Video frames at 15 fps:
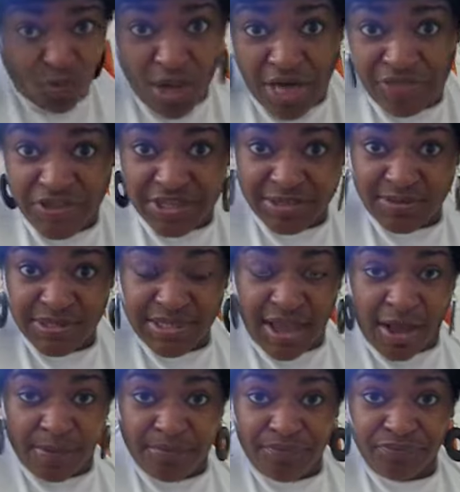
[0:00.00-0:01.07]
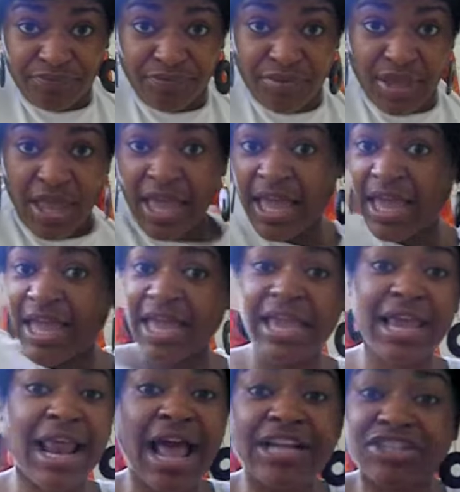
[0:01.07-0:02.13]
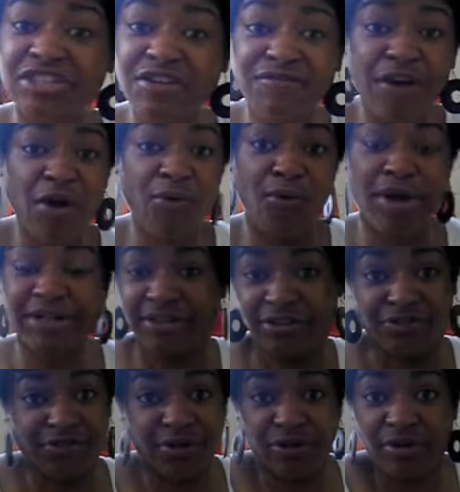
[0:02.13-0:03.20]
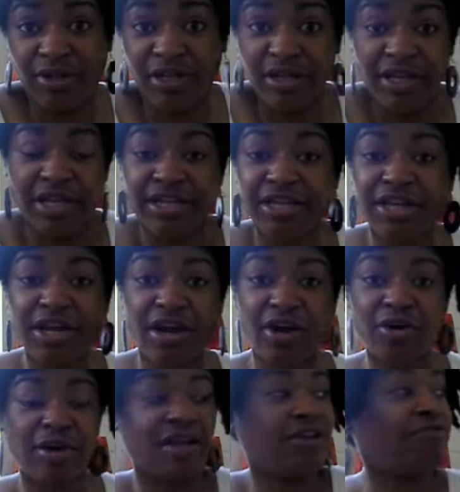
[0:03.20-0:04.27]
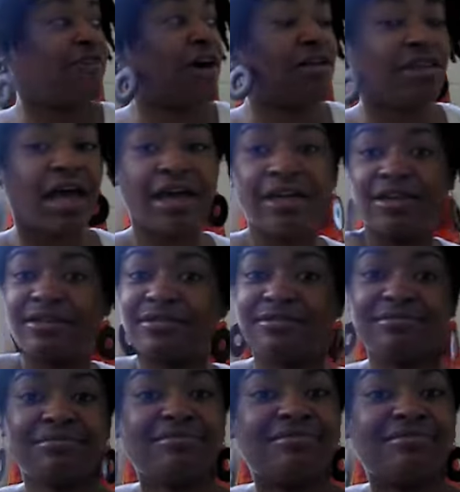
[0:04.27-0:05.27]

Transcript: while this was up. It actually felt wonderful. You know, it felt like